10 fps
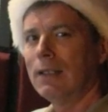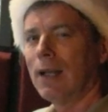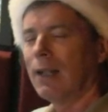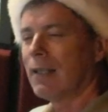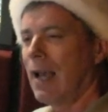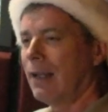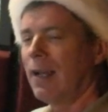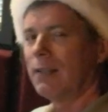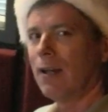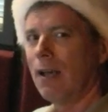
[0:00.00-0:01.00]
That's at
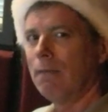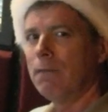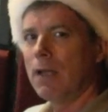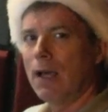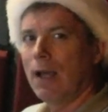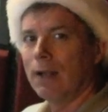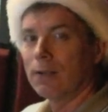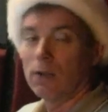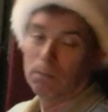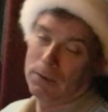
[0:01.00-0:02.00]

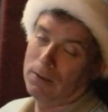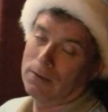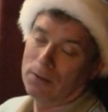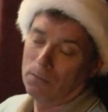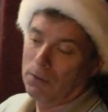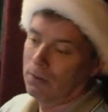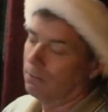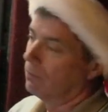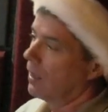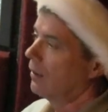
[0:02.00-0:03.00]
S-I-M-V-A-N. So please, you're
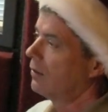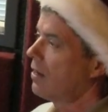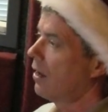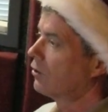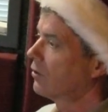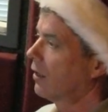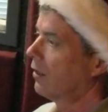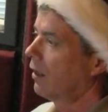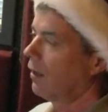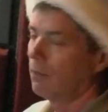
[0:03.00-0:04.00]
welcome. Get in touch,
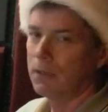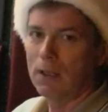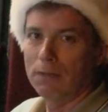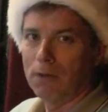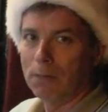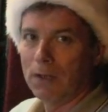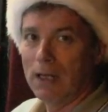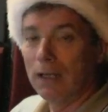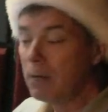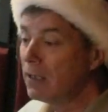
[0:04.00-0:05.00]
and I'd love to hear from you.
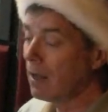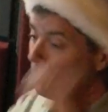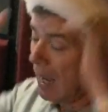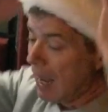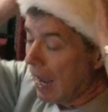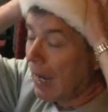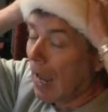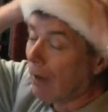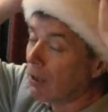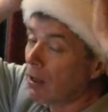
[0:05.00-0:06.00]
In the meantime,
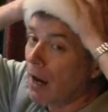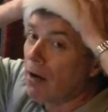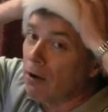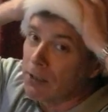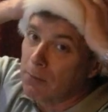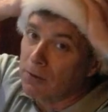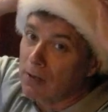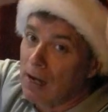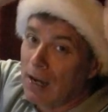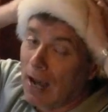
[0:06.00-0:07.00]
hey, have a great
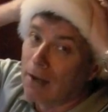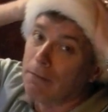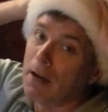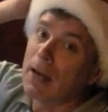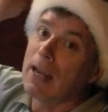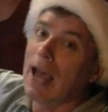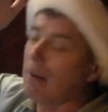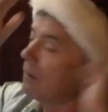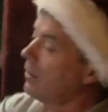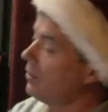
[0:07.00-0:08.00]
Christmas and a very
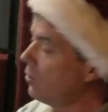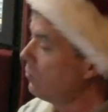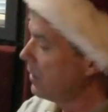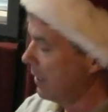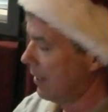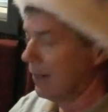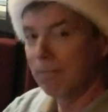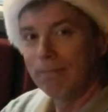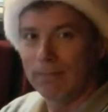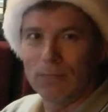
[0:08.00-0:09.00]
happy new year.
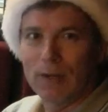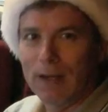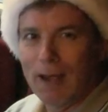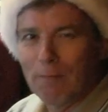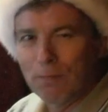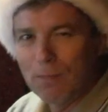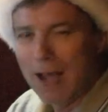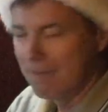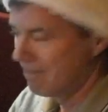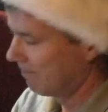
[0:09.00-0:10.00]
Take care. Bye.